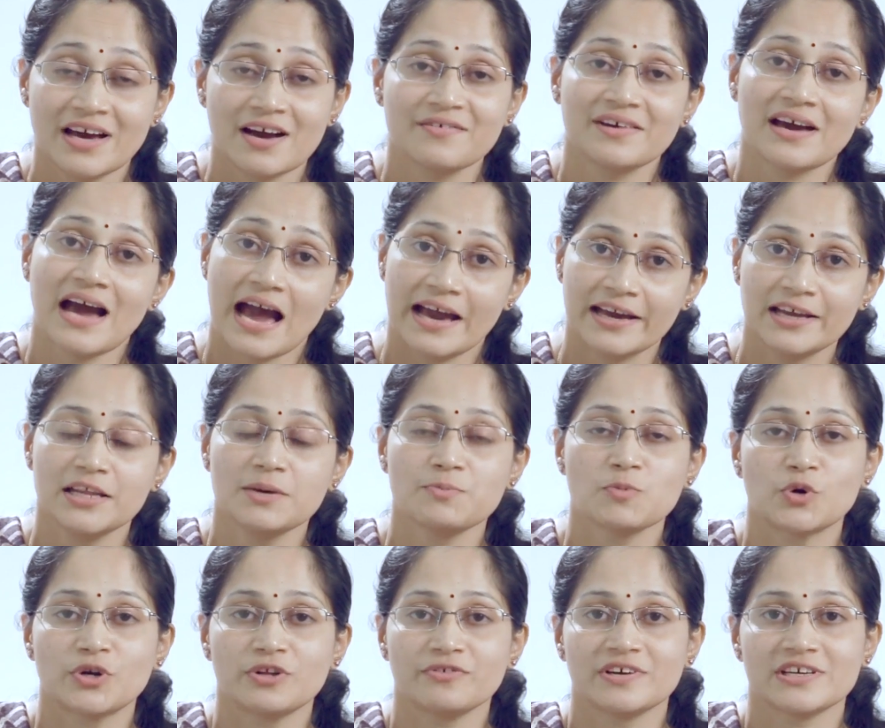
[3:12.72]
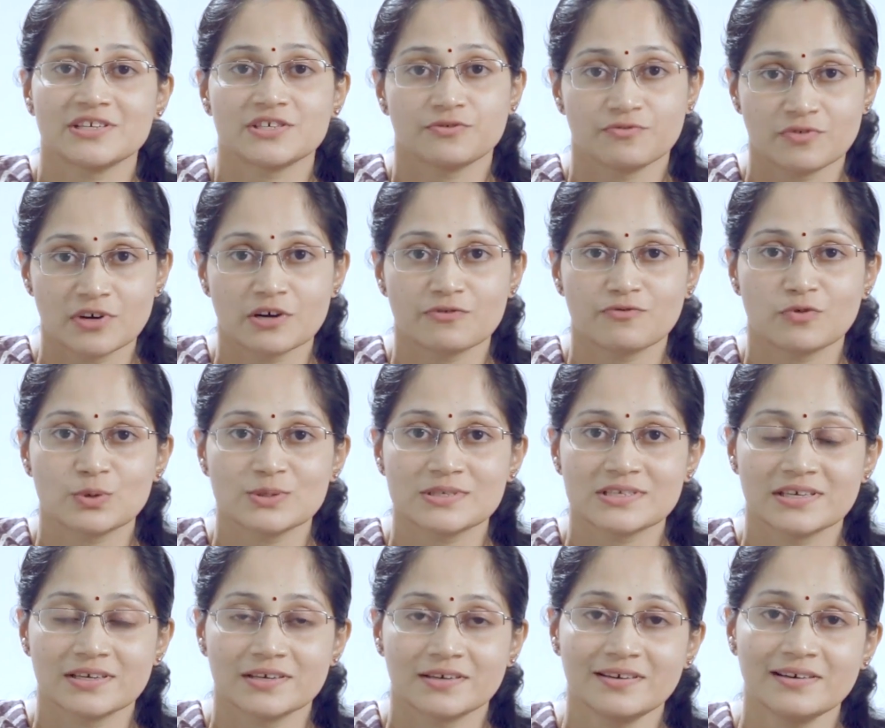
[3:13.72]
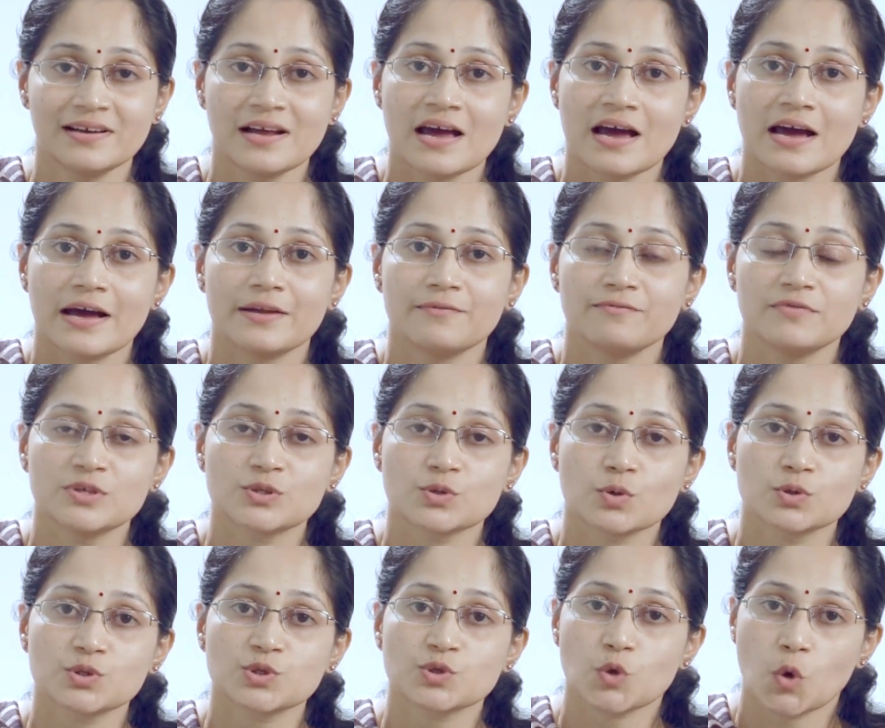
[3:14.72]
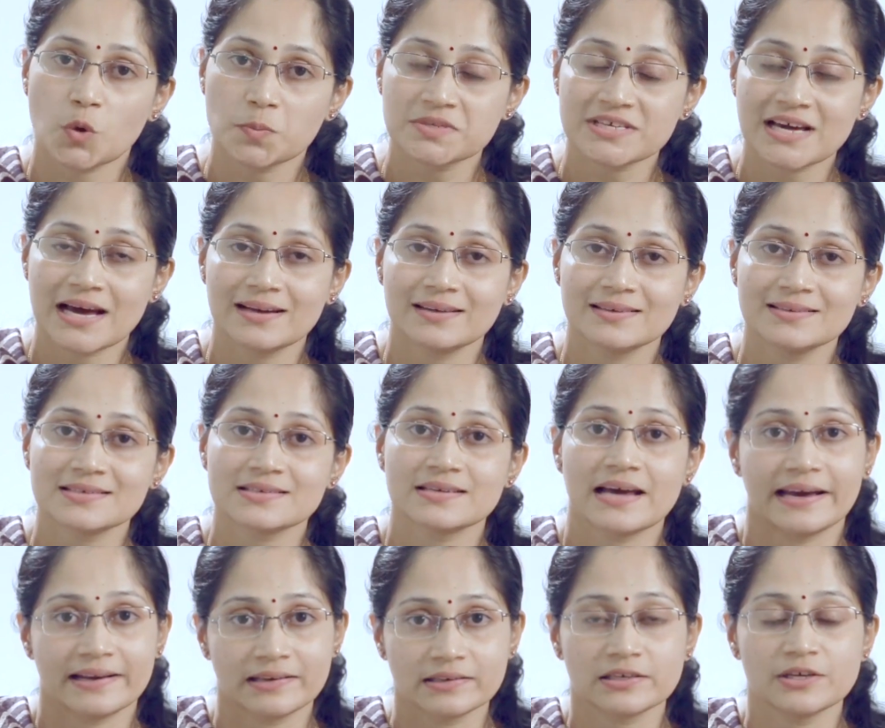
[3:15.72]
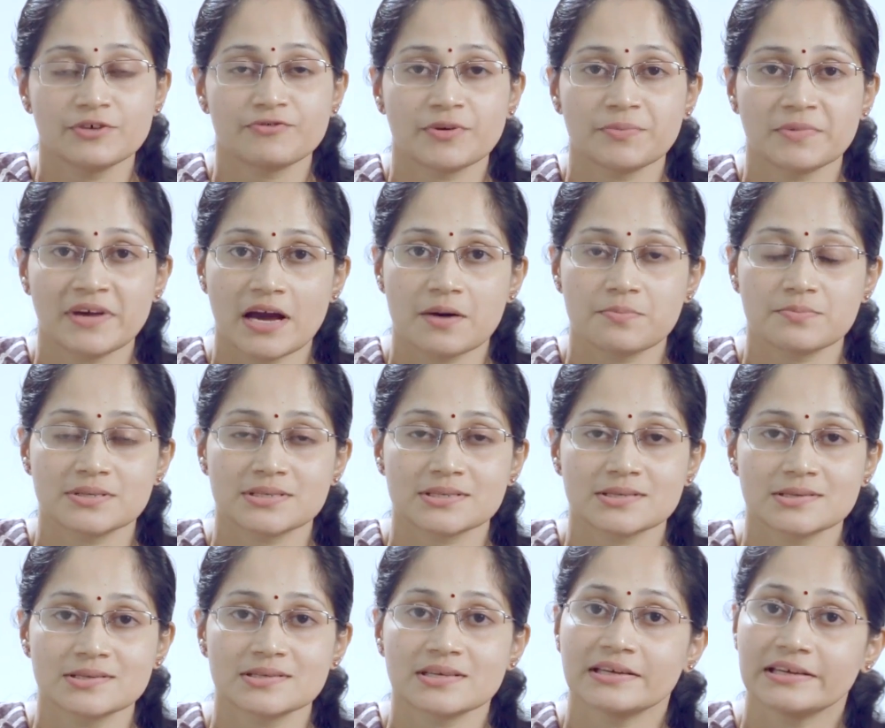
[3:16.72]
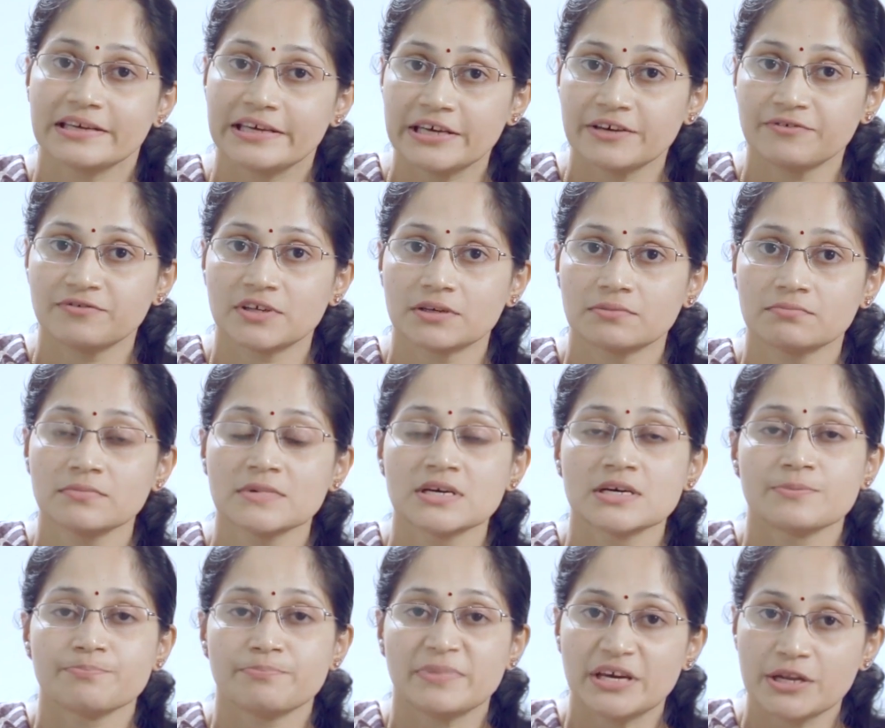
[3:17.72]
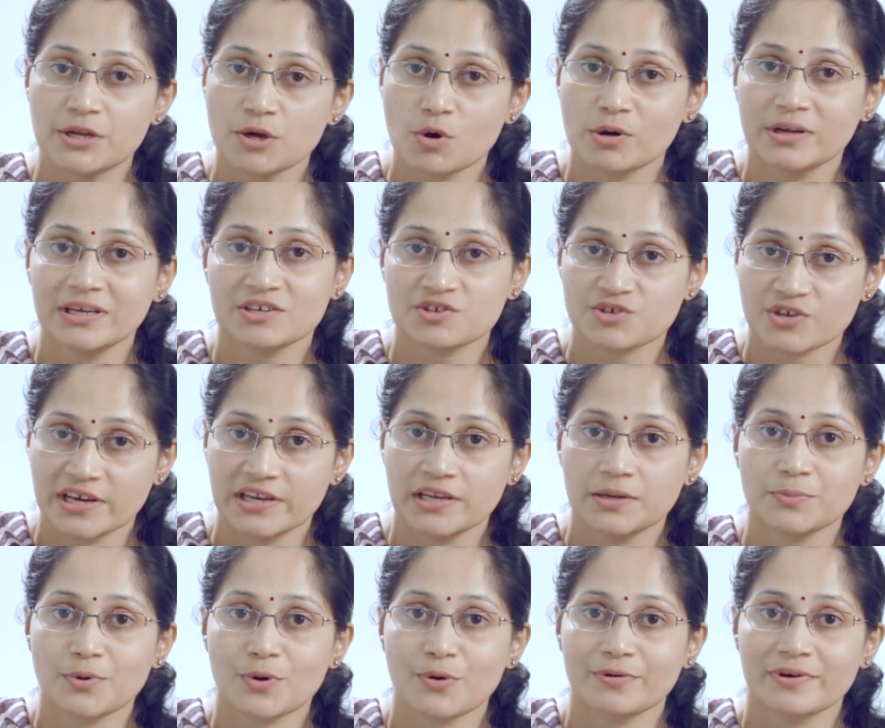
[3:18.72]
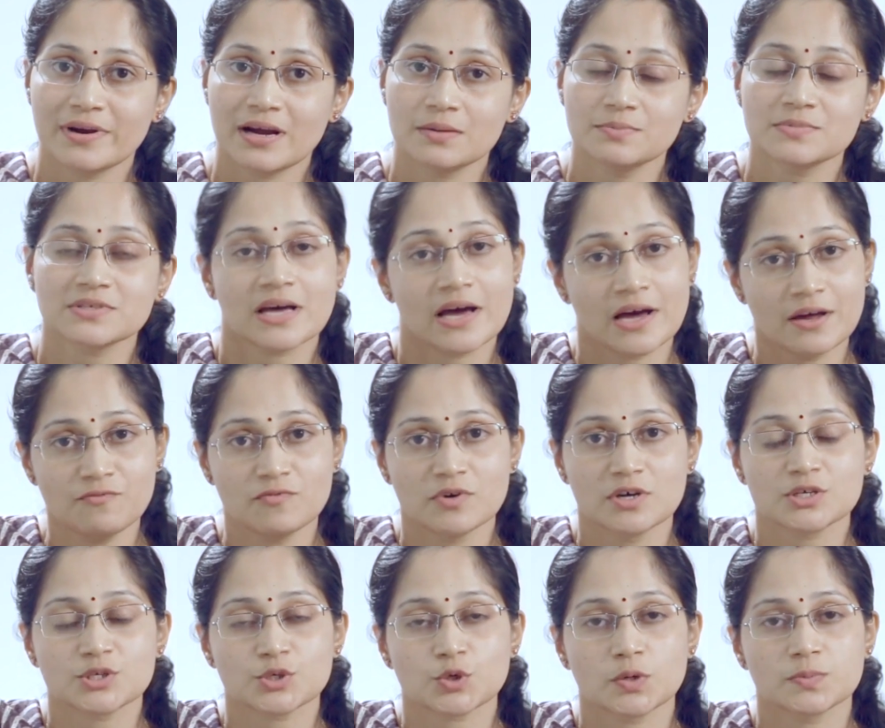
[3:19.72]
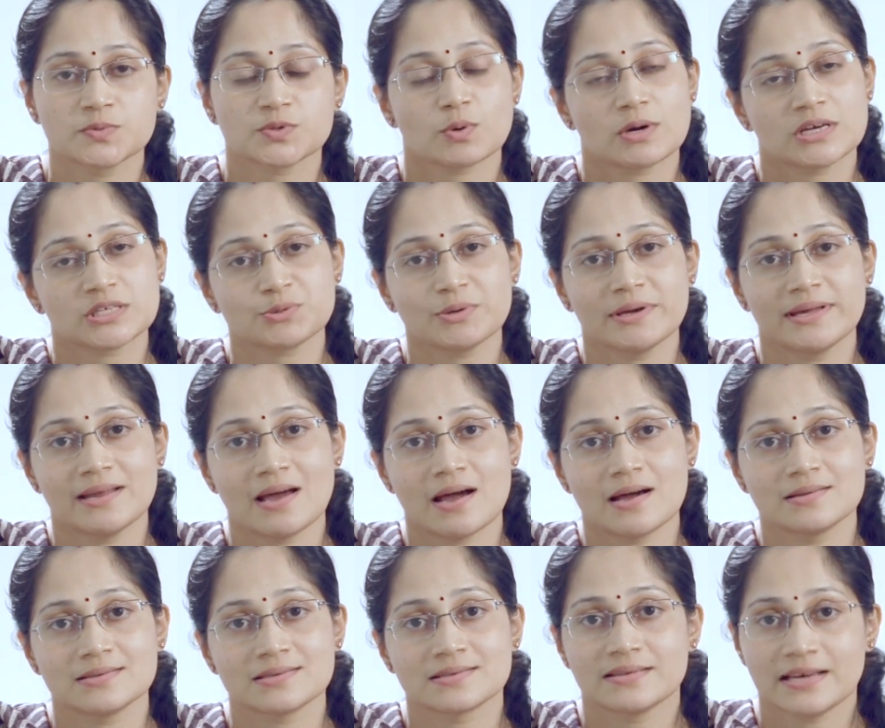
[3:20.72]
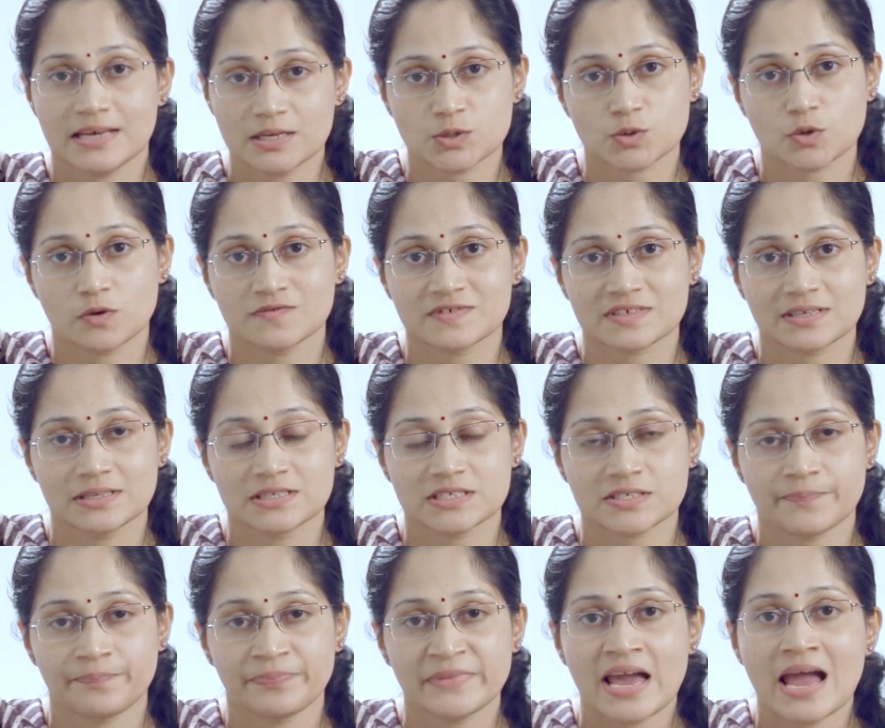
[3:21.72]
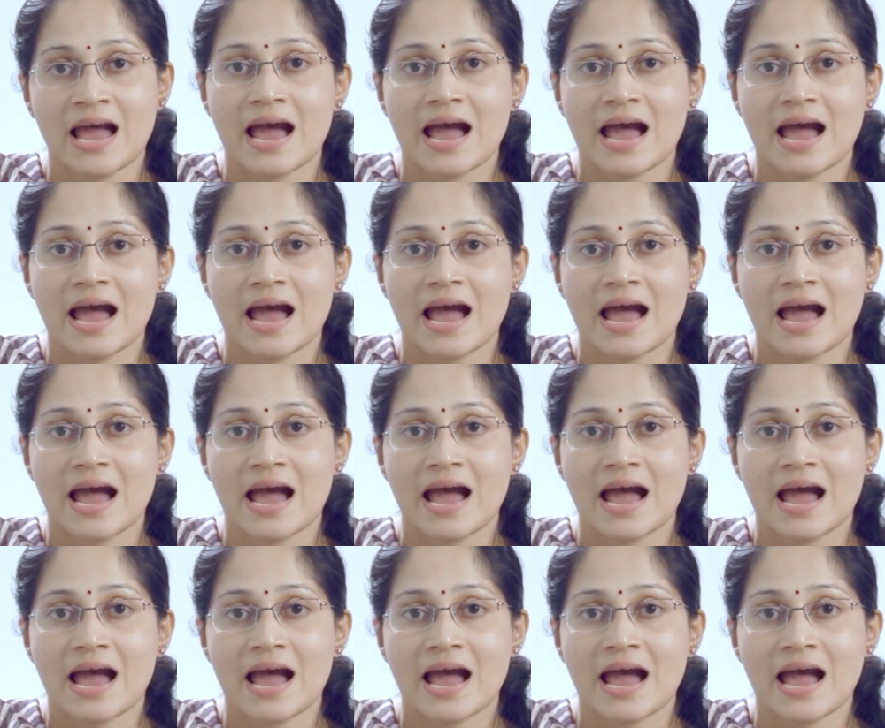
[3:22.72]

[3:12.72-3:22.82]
We have a highly motivated workforce here and we source top talents directly from campuses and give them periodic training programs and workshops so as to enhance their soft skills.